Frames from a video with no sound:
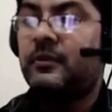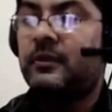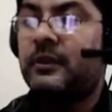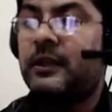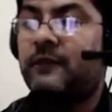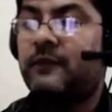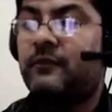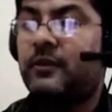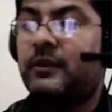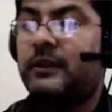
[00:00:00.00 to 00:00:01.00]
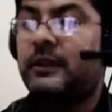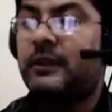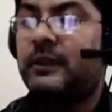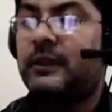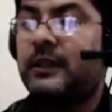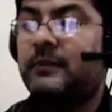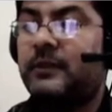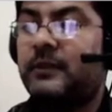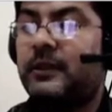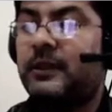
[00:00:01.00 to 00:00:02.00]
Therefore k can
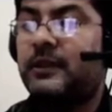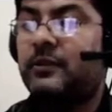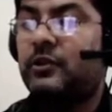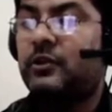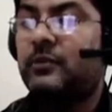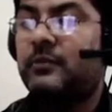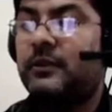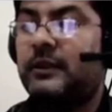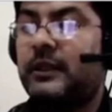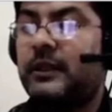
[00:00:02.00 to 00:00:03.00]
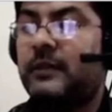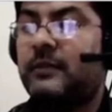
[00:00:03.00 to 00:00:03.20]
be taken common, k